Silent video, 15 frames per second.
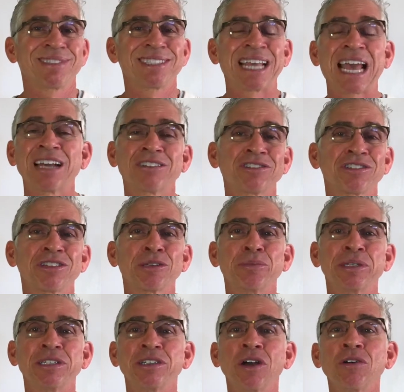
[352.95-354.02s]
It's actually
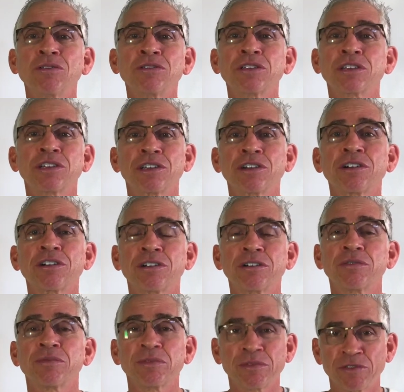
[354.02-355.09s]
been known to
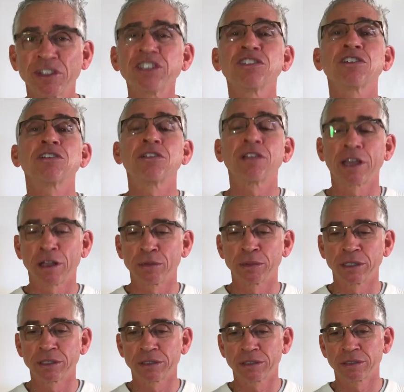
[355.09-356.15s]
cure physical
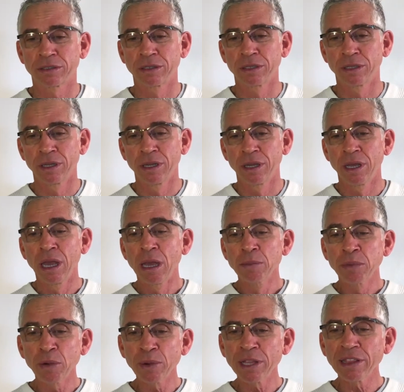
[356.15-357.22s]
ailments.
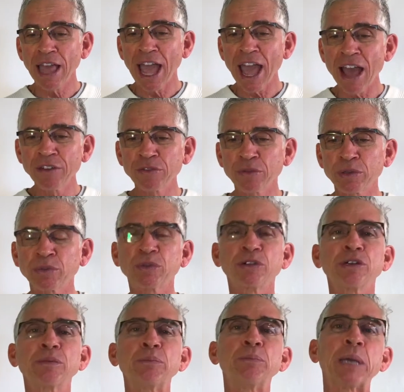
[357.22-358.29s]
But we laugh when
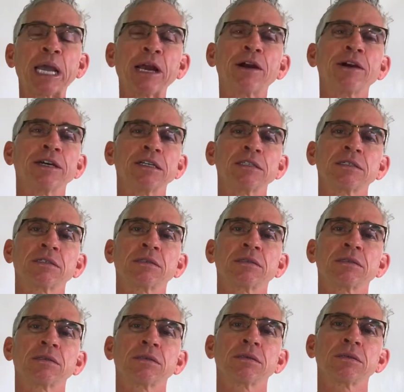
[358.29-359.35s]
we're embarrassed.
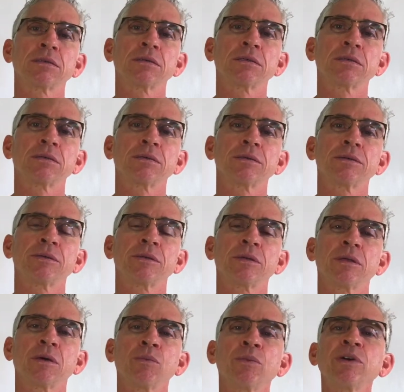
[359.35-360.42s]

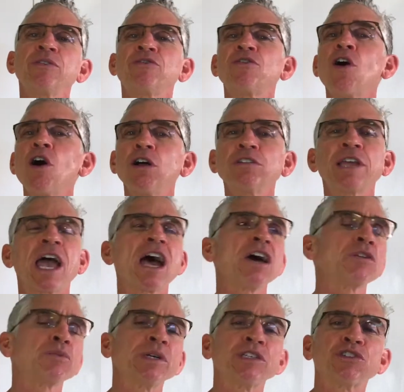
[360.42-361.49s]
We fall
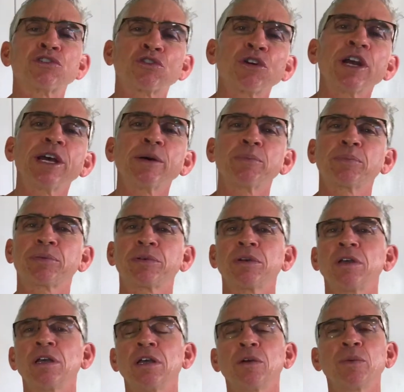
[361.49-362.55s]
down, we trip,
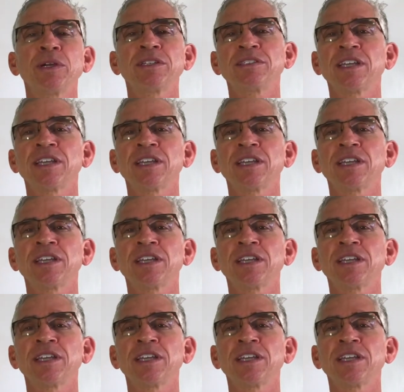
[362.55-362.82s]
we